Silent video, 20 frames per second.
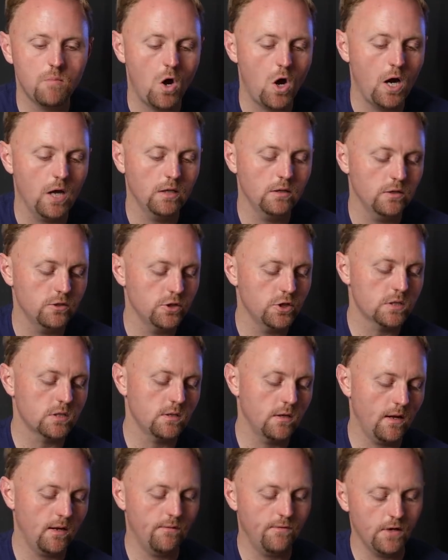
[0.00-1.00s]
mind
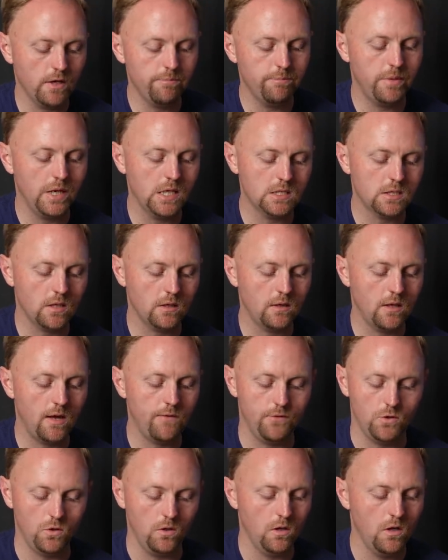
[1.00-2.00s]
just at a very basic
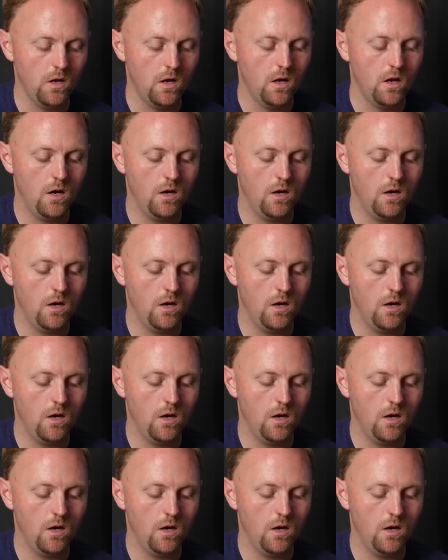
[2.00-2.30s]
level